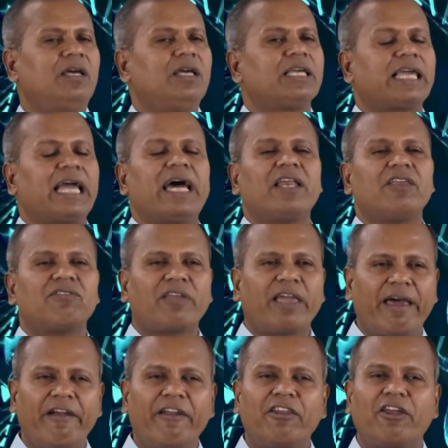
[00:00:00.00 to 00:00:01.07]
carries
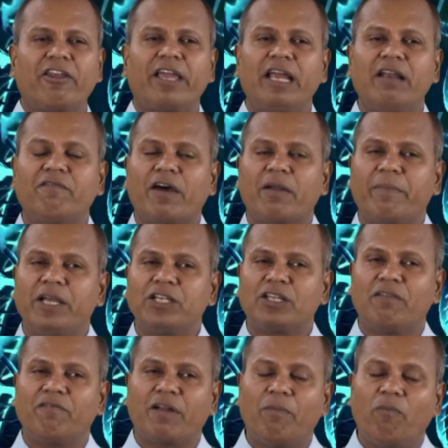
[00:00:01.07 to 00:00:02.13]
hereditary information
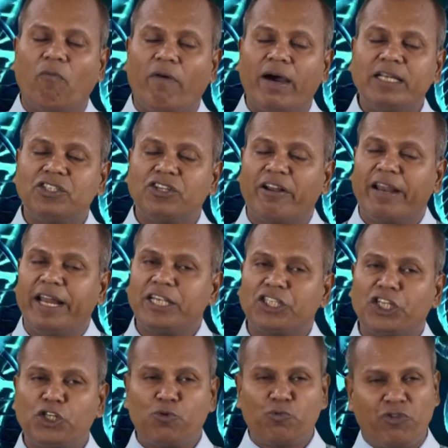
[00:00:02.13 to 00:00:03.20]
from one
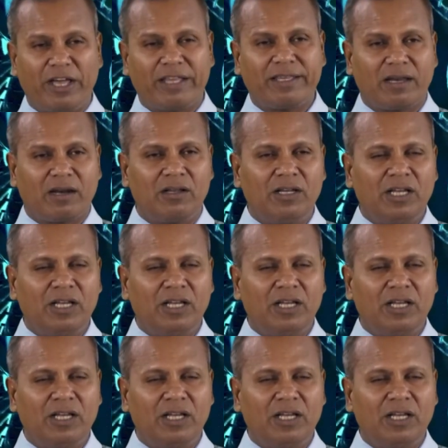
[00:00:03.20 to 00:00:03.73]
generation to the other.